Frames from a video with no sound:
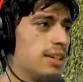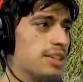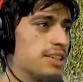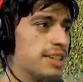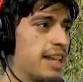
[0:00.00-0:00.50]

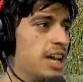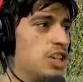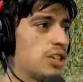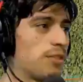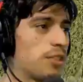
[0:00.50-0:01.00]
This is the
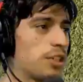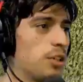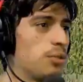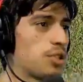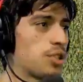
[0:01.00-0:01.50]
engine for the
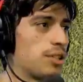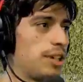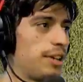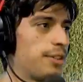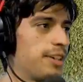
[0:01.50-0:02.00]
coach.
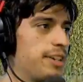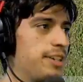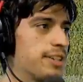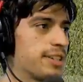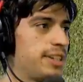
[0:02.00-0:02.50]
Here
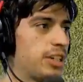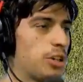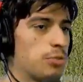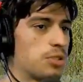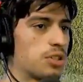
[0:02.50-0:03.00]
is the
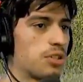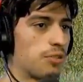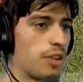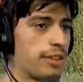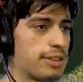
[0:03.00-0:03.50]
coach
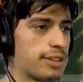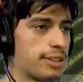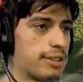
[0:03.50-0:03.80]
front.